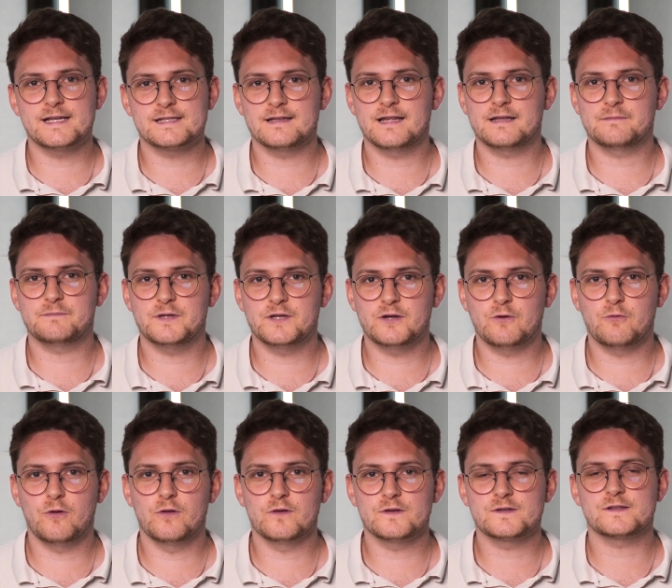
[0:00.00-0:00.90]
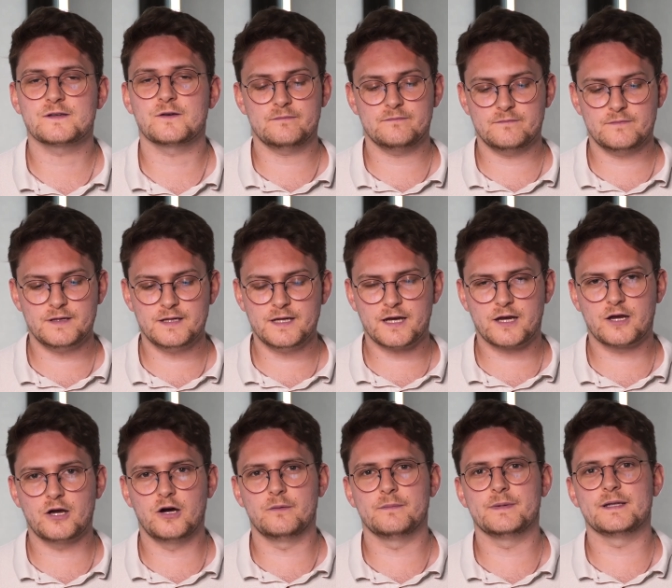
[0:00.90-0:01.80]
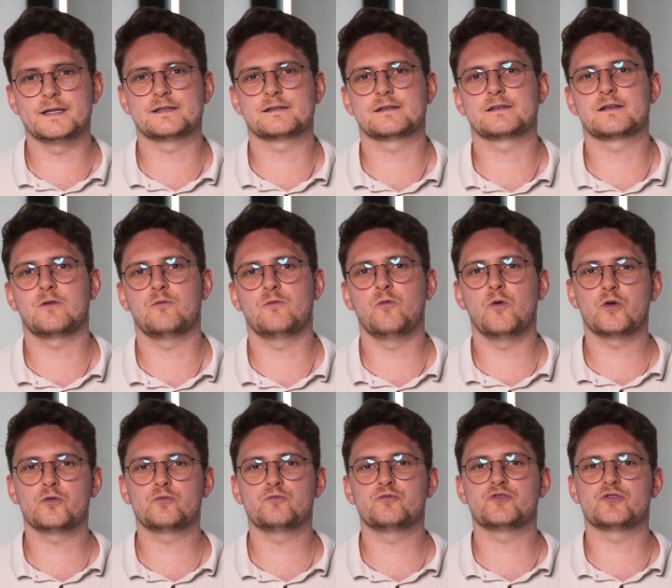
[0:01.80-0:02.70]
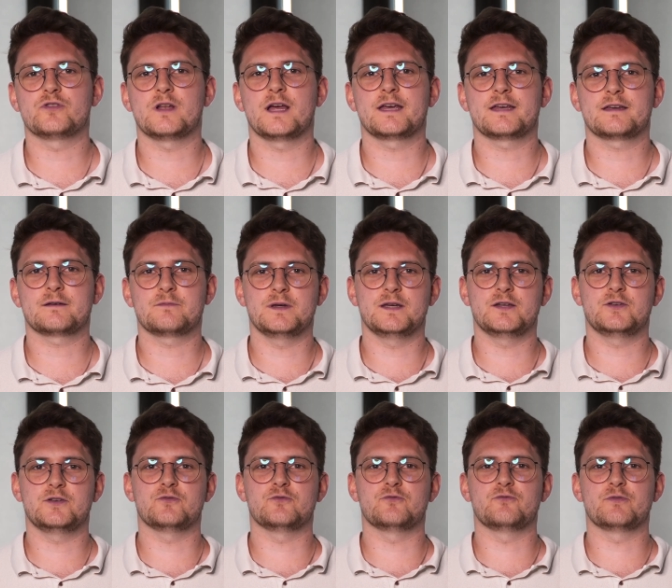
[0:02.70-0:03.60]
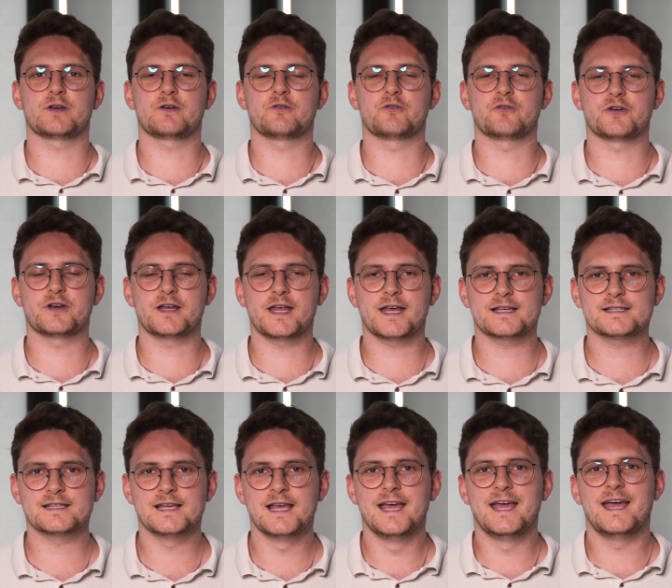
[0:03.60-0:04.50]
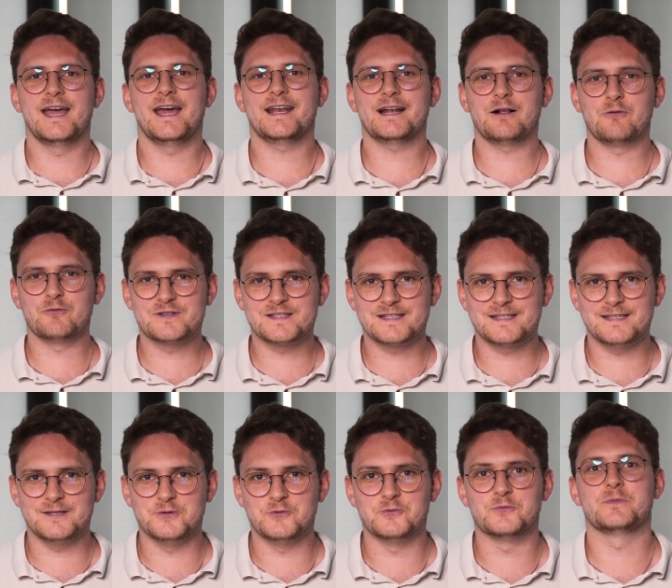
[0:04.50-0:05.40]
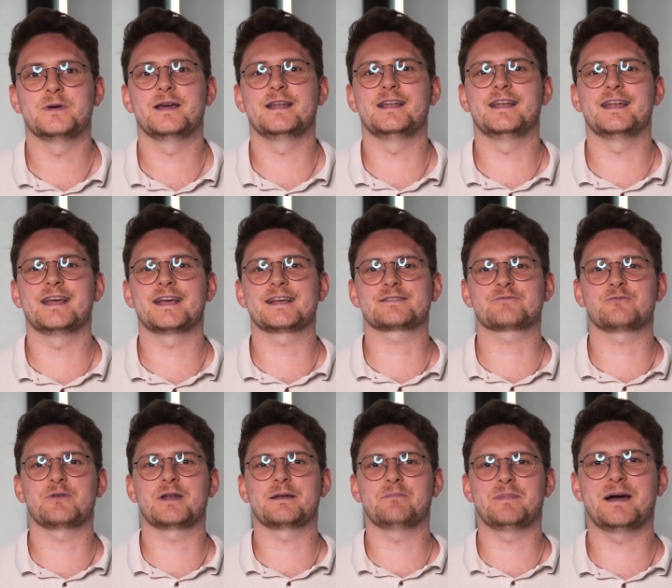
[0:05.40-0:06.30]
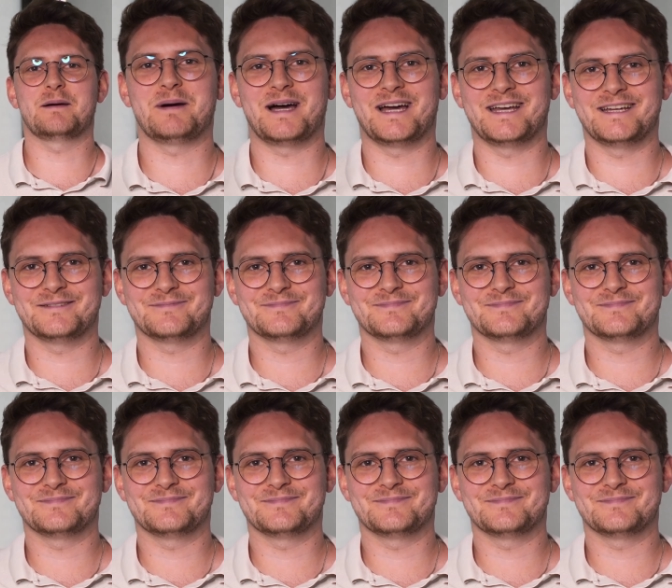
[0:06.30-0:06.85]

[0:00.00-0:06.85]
Let me know also in the comments what would you like me to record next and I will see you in the next one. Bye bye.